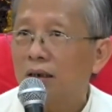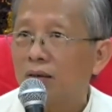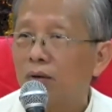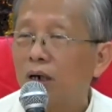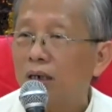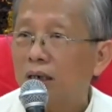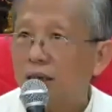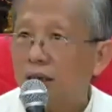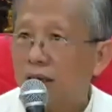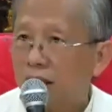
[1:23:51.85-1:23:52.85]
What
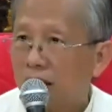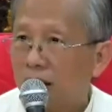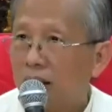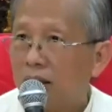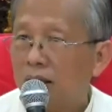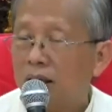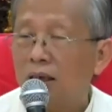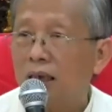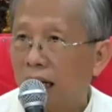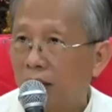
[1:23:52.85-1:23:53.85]
is
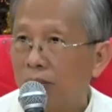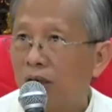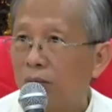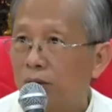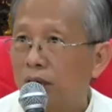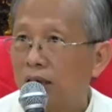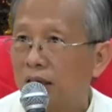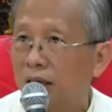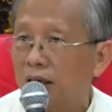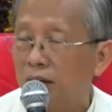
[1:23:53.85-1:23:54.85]
dangerous, coming
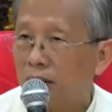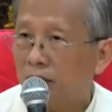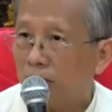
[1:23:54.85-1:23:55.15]
obstruction,